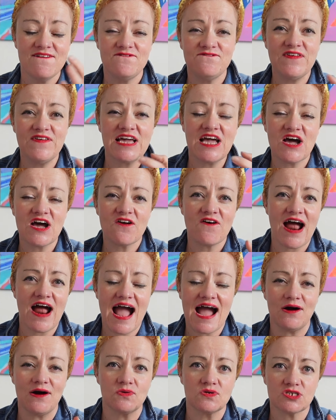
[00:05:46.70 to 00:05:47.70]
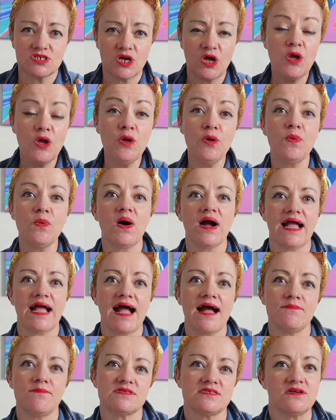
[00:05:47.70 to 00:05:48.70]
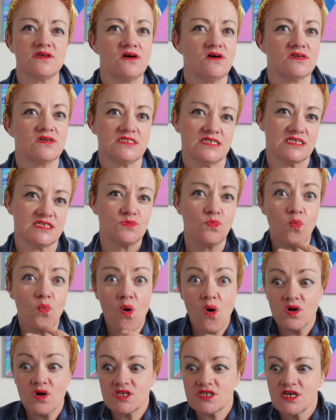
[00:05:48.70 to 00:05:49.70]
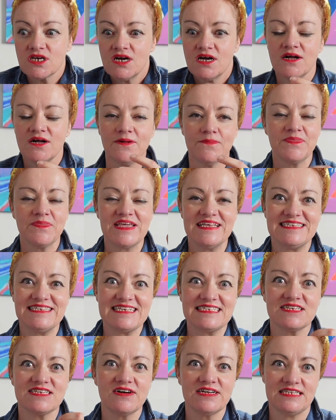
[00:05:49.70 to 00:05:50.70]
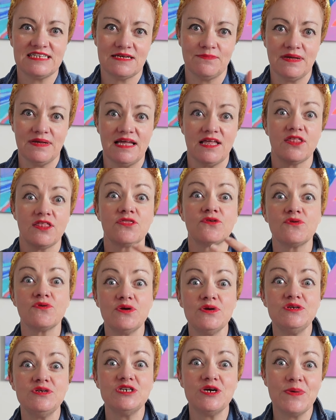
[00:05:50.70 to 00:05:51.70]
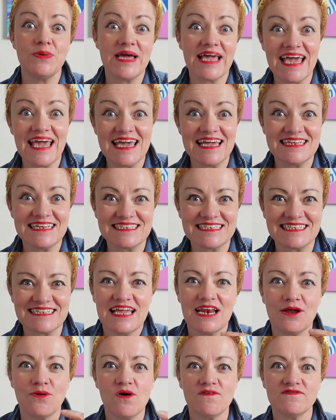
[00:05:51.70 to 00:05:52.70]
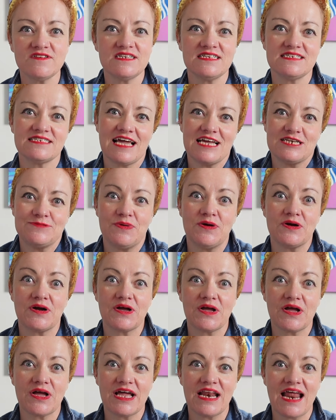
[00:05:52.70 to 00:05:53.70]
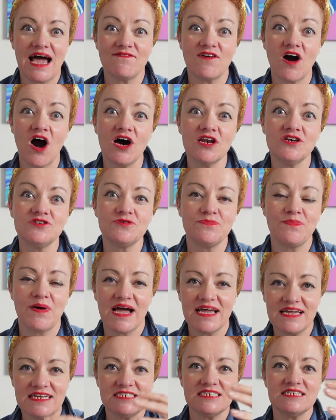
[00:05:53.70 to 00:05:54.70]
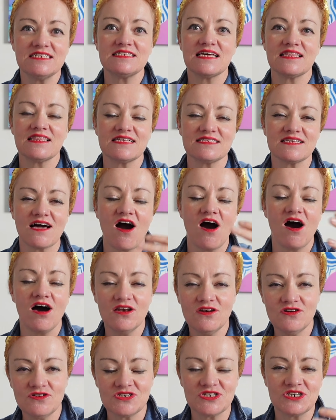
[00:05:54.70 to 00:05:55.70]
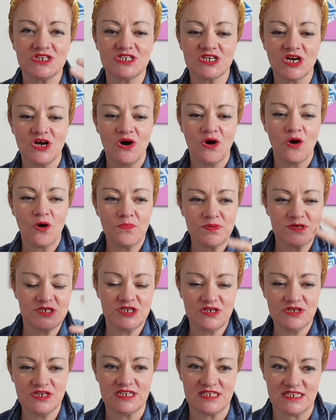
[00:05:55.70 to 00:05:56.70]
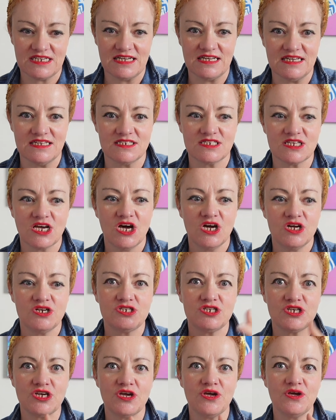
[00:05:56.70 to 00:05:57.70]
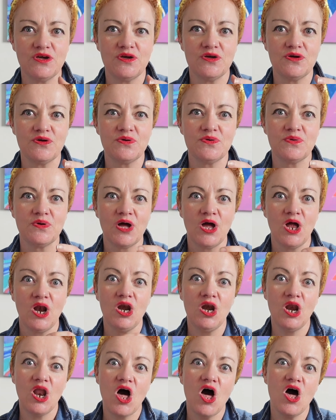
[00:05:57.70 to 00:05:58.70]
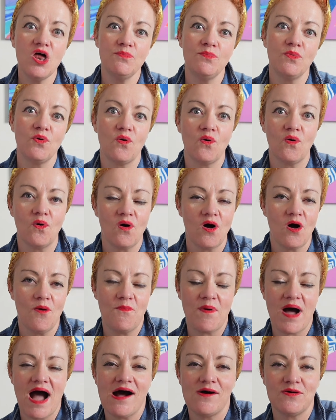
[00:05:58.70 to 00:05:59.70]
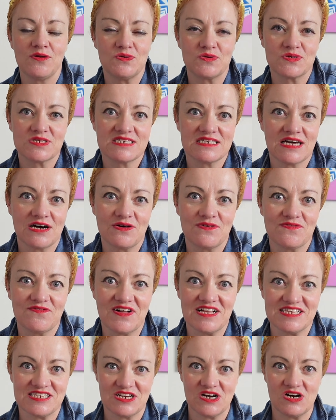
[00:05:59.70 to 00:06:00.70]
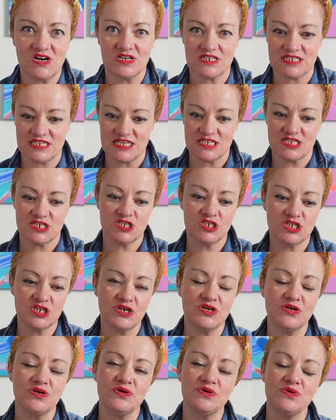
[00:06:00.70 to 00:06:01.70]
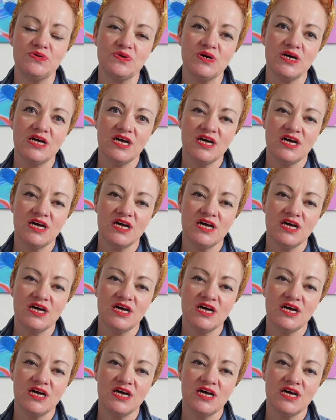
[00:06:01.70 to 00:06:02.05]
figure out who I am as an artist, what is exciting me through doing it. You know, often a sketchbook can have 100 pages, and that's 100 opportunities to learn more about yourself as an artist, to